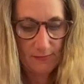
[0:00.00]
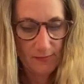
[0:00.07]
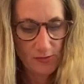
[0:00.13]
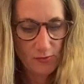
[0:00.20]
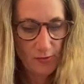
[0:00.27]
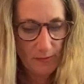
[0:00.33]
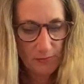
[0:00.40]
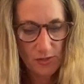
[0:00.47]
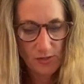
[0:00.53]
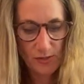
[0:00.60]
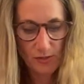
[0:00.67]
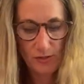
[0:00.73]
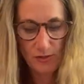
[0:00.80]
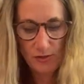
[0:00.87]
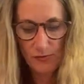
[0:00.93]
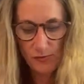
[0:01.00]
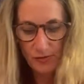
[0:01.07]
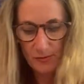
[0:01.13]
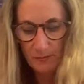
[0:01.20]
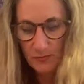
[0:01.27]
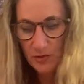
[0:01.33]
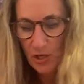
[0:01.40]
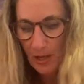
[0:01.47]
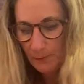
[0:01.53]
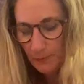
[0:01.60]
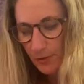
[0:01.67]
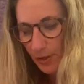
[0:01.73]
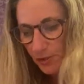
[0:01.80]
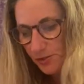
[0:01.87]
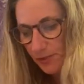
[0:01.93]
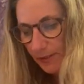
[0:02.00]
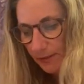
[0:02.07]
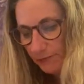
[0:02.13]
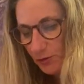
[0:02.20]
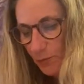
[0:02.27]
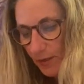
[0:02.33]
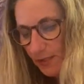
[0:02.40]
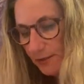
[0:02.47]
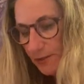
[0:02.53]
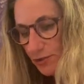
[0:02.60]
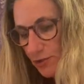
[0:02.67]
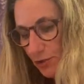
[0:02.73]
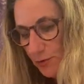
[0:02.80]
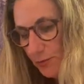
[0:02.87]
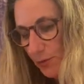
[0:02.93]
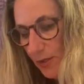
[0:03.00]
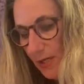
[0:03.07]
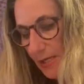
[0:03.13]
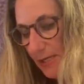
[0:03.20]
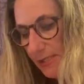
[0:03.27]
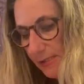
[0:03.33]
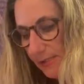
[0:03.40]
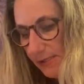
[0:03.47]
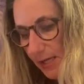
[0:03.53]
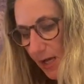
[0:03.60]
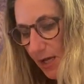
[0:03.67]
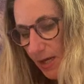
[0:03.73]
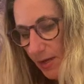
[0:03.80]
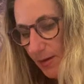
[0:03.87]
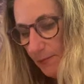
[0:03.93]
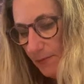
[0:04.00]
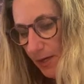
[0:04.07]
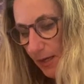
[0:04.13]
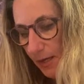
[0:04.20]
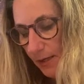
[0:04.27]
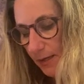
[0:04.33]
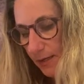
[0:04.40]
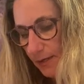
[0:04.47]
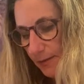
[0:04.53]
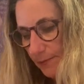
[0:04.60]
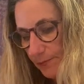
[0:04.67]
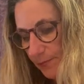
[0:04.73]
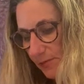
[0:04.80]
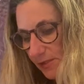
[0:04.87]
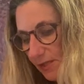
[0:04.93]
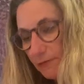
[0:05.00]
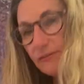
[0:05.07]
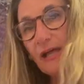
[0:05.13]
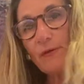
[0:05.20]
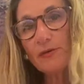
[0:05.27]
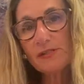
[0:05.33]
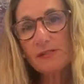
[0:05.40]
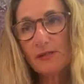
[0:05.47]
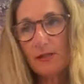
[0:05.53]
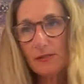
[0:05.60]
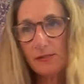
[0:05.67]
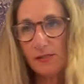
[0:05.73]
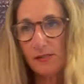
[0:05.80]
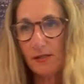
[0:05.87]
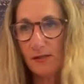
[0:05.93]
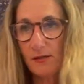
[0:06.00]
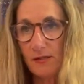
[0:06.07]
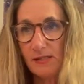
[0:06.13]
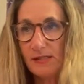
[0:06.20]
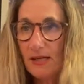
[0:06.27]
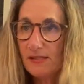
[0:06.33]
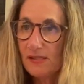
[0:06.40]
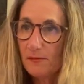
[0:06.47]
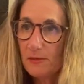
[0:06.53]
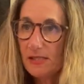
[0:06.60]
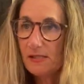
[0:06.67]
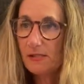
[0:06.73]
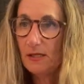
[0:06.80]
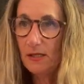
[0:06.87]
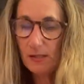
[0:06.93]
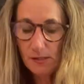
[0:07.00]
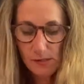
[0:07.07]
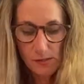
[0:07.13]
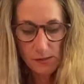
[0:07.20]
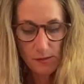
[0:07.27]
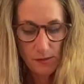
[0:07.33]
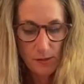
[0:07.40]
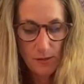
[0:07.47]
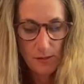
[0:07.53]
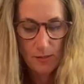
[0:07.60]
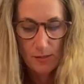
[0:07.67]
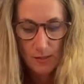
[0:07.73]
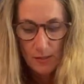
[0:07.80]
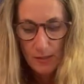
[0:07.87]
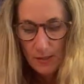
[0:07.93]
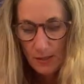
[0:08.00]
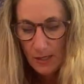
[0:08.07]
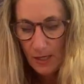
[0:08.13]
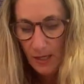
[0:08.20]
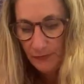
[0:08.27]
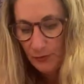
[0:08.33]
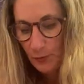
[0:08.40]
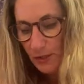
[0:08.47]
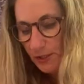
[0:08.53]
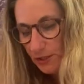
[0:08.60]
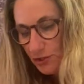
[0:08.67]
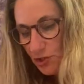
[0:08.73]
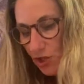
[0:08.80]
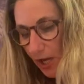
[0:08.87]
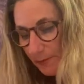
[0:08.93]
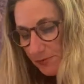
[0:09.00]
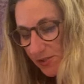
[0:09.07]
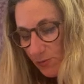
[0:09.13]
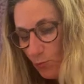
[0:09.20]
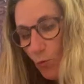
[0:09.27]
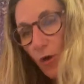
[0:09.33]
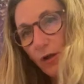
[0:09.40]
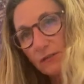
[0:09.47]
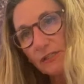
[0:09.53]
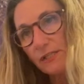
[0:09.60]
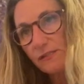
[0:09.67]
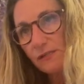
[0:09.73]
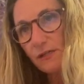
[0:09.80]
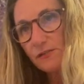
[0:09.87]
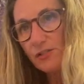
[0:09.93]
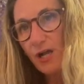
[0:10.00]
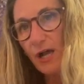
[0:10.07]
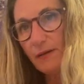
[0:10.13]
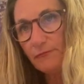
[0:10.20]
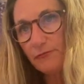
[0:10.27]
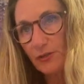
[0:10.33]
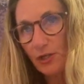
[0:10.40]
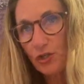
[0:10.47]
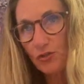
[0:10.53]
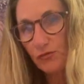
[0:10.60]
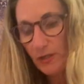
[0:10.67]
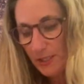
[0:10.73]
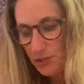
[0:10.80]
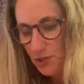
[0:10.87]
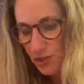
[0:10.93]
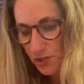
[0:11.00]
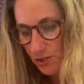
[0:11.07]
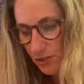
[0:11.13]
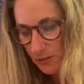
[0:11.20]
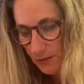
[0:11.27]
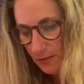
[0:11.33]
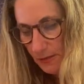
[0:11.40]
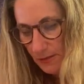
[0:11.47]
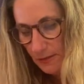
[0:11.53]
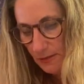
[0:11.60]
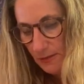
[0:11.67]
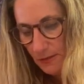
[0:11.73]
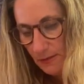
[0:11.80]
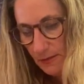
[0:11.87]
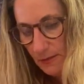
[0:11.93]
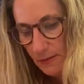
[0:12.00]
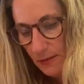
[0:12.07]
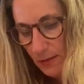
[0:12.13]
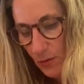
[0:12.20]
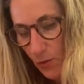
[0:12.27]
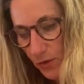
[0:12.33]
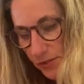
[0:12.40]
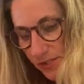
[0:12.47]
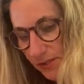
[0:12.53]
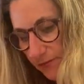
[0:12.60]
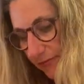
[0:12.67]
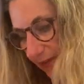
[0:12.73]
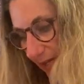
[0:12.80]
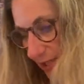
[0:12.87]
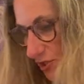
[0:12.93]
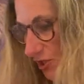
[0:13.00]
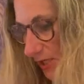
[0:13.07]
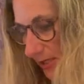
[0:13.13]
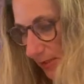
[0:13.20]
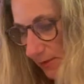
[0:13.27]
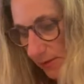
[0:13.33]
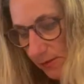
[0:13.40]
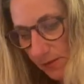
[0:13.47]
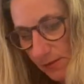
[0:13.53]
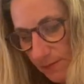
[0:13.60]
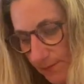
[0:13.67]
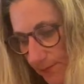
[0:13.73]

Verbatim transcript: So I'm just gonna do some chopped parsley. If you wanted to do some um, sunflower seeds, sesame seeds, uh, if you wanted to chop some walnuts on top for crunch, or some feta cheese.